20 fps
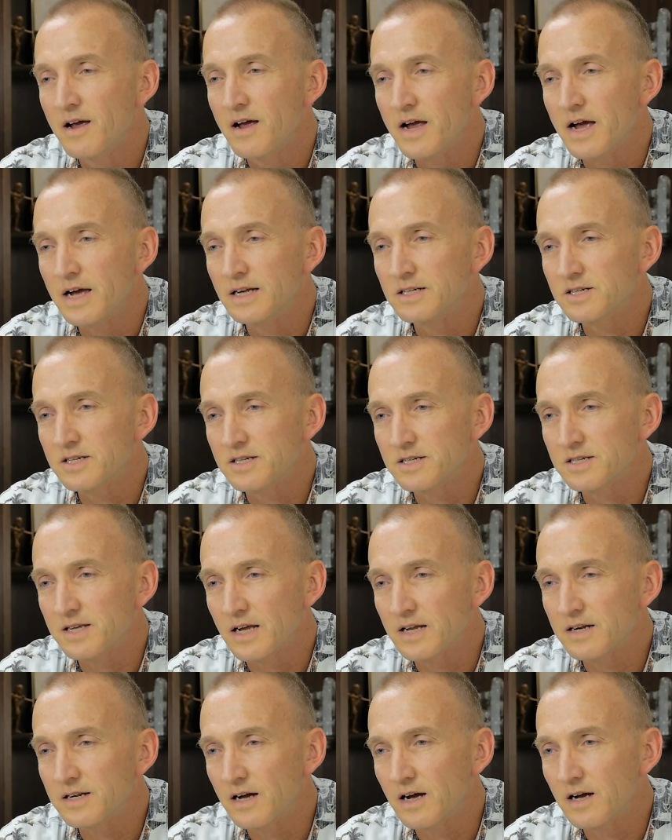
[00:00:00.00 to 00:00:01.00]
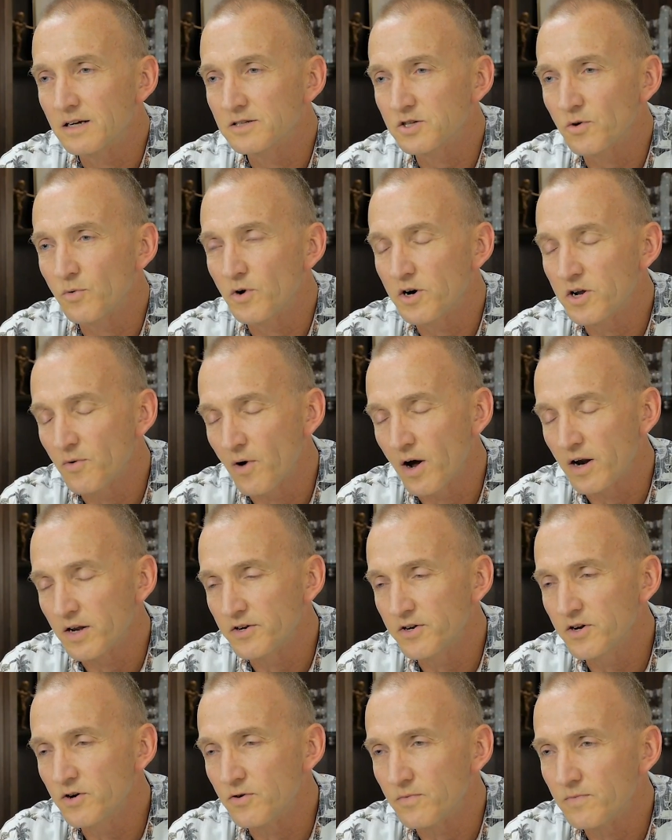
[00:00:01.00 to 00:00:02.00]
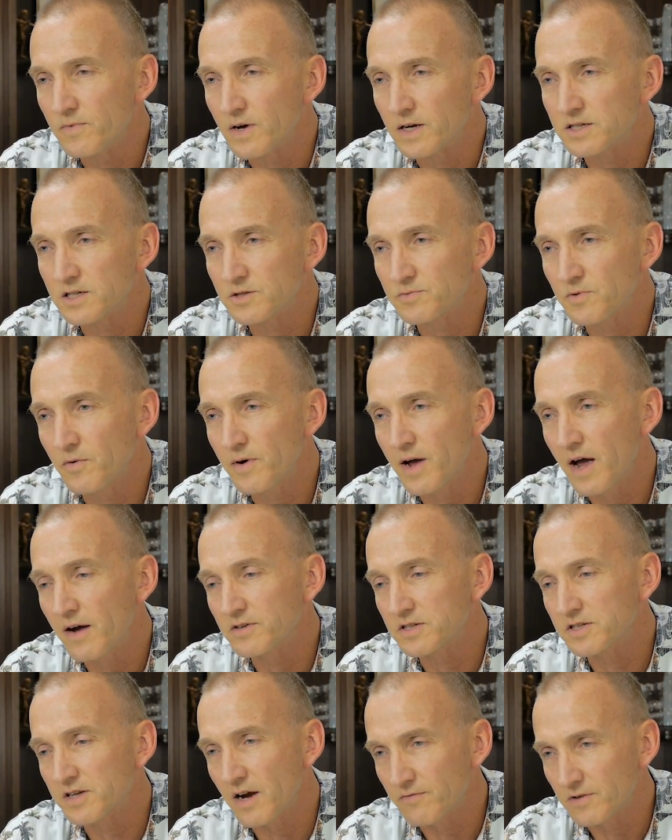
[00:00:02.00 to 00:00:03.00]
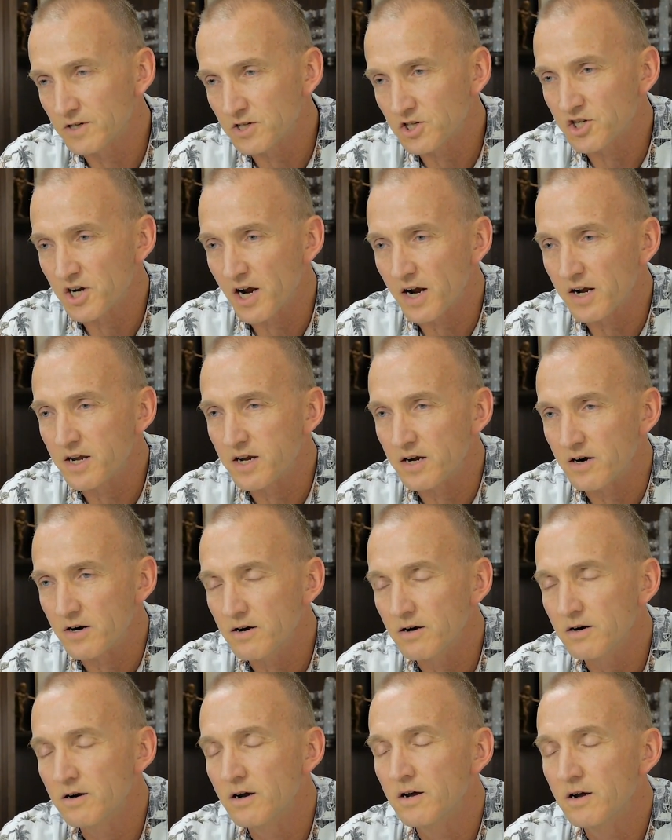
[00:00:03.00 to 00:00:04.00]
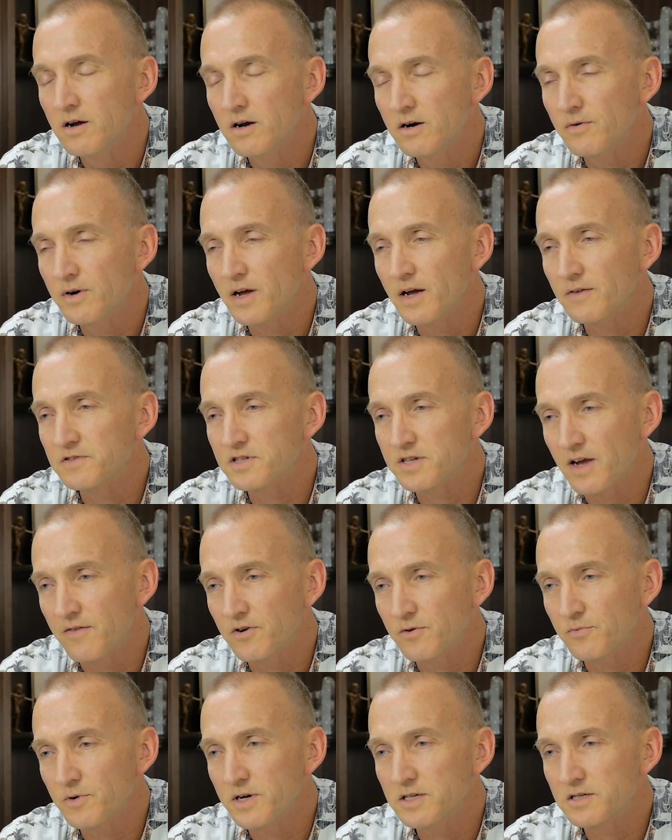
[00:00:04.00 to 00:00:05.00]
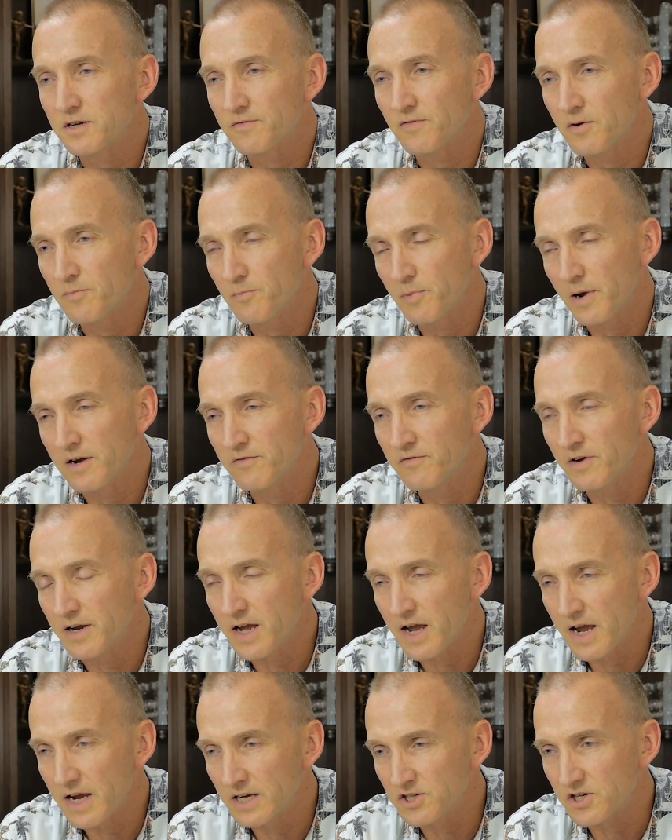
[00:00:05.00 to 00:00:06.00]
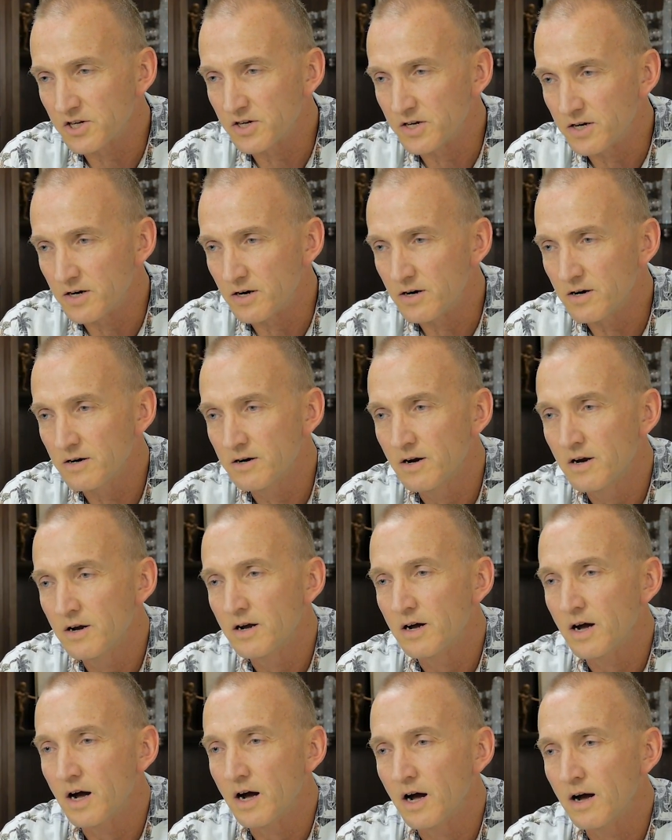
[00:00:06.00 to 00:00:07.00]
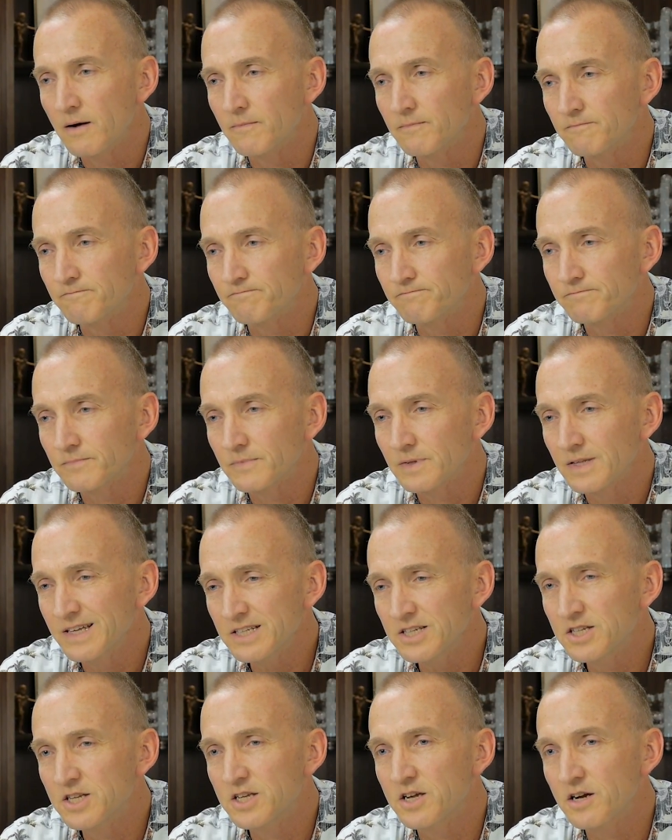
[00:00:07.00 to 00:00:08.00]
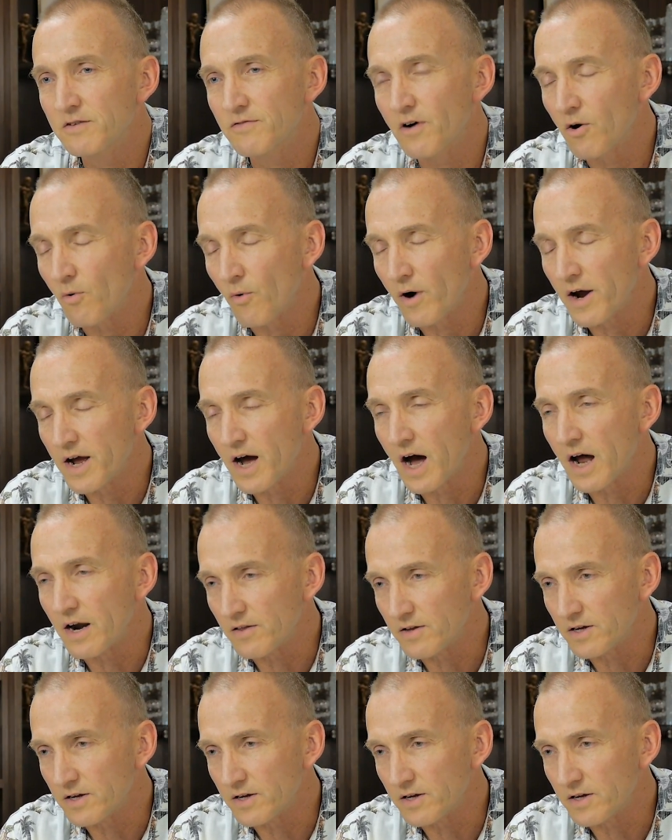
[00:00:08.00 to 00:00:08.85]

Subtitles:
and she said, so what do you want to do? I says, well, we have a severance check here. We have 7 weeks of unpaid vacation here. Let's give our way out of